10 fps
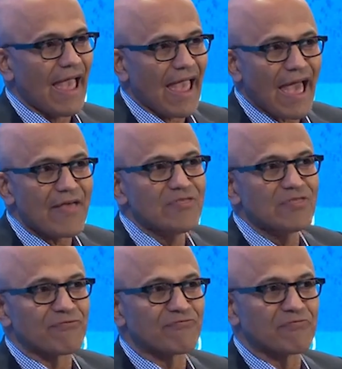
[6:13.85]

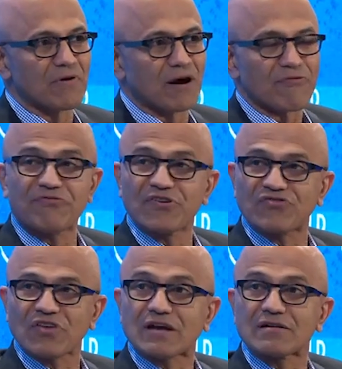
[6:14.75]
and the uh,
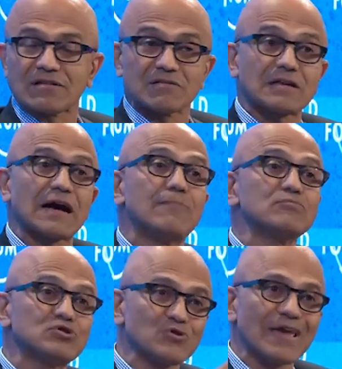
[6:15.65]
physical
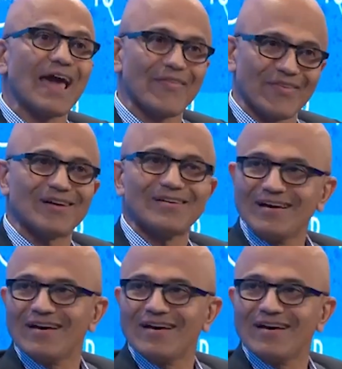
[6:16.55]
come together.